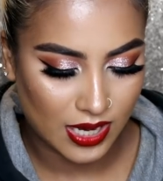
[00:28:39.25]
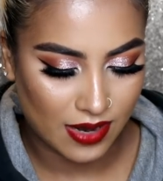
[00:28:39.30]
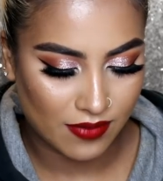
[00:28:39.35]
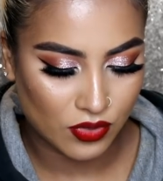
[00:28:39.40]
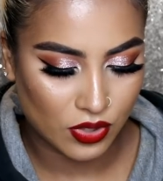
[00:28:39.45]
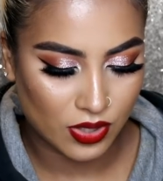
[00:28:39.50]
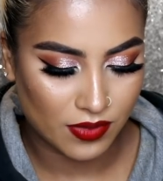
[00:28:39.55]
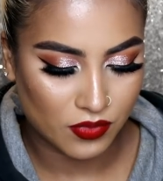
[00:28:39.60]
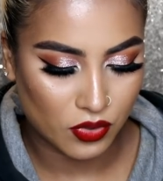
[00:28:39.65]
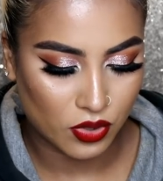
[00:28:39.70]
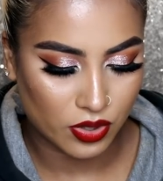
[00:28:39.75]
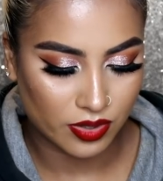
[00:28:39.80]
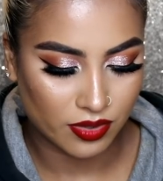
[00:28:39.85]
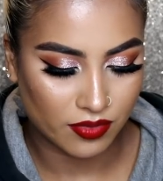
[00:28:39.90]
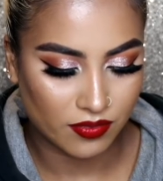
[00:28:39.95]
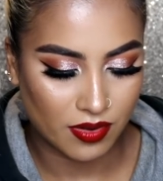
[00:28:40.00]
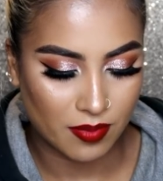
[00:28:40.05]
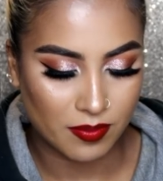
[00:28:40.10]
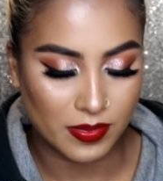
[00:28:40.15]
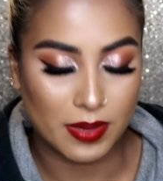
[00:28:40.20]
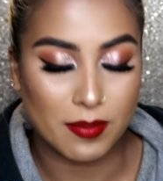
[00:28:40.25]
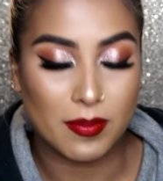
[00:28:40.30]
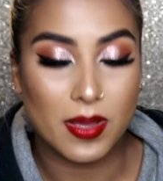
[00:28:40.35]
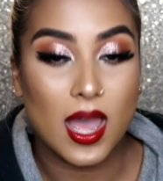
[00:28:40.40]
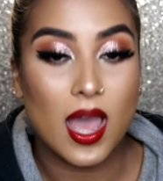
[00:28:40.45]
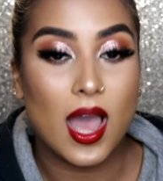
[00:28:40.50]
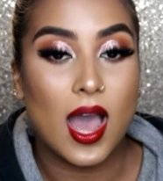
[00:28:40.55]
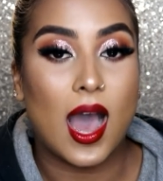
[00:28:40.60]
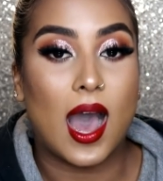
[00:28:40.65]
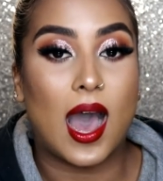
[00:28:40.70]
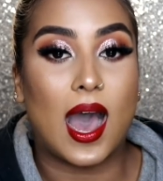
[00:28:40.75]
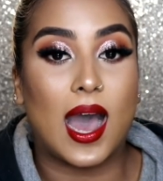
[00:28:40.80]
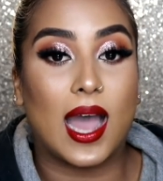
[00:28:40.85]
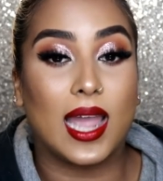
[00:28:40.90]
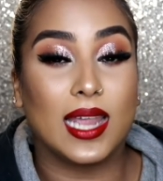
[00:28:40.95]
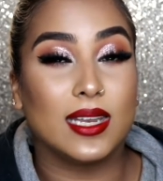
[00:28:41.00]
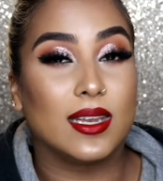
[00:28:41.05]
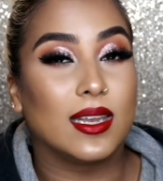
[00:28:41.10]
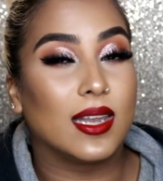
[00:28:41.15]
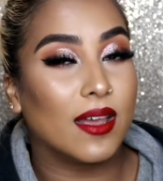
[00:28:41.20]
Have you ever ordered from them?
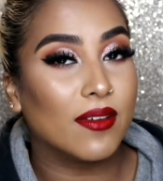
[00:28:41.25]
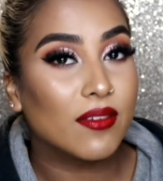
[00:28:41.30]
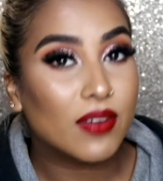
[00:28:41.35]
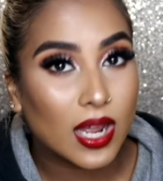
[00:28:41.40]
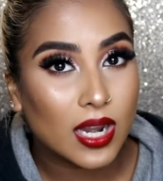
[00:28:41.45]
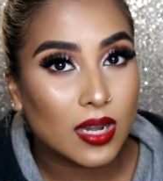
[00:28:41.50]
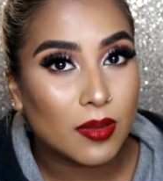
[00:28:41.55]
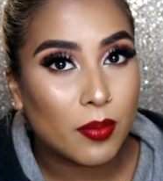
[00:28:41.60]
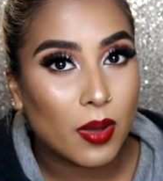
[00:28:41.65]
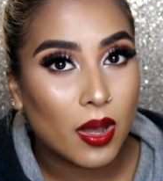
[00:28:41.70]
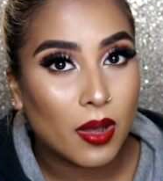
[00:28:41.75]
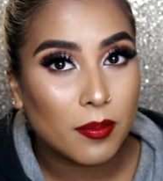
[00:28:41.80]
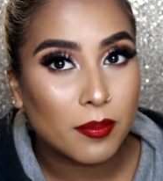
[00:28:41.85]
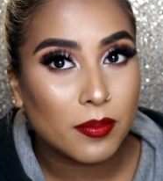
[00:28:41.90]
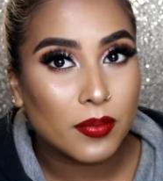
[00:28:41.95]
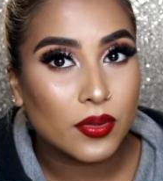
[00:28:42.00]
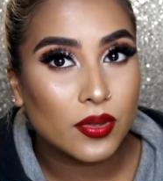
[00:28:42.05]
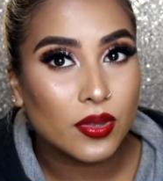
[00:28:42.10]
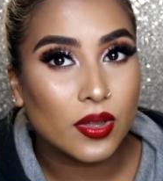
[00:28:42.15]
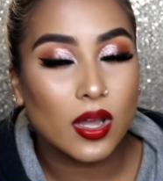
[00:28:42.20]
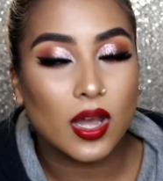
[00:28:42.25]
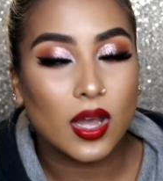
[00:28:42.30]
I love ColourPop.